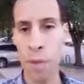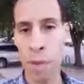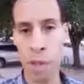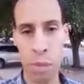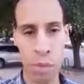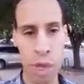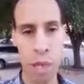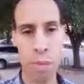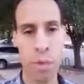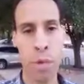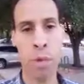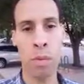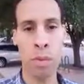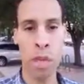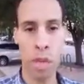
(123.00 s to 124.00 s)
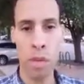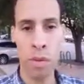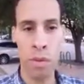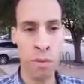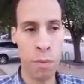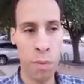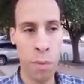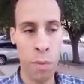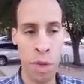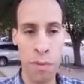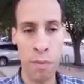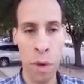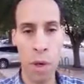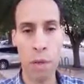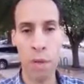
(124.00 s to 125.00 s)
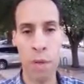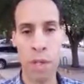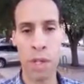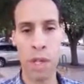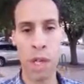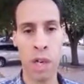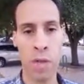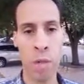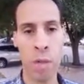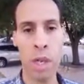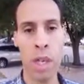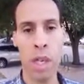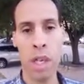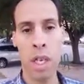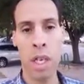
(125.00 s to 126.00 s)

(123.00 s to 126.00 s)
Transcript: for these people, and when we voted for this government,